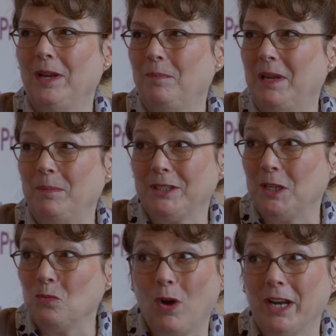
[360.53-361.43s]
People
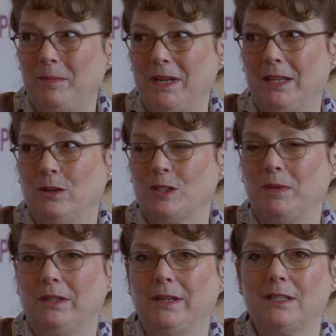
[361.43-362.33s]
didn't want to be in those
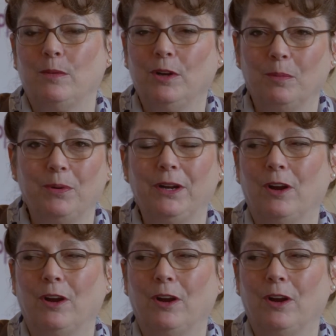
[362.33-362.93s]
buildings, and we were putting